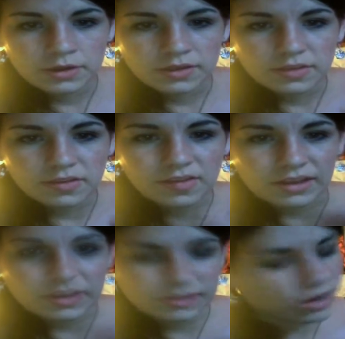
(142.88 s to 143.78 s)
This is
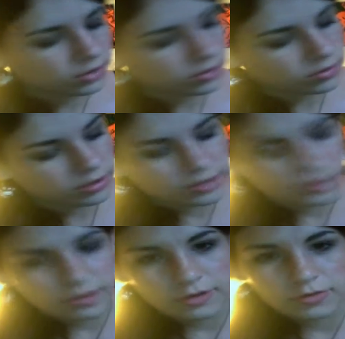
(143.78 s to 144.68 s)
like a toggle. And
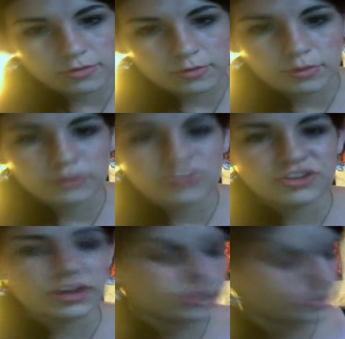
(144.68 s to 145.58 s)
then there's a record
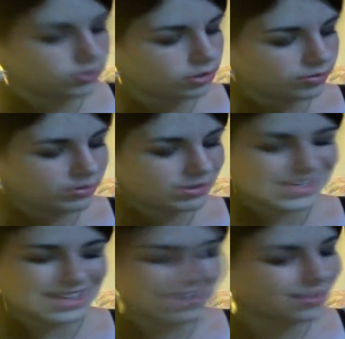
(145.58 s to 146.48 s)
check. It plays
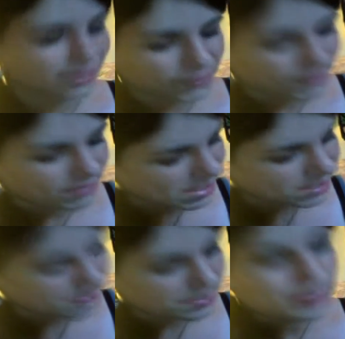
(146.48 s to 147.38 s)
like the last 5
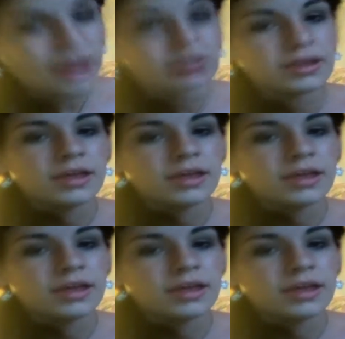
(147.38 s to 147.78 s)
seconds of playback.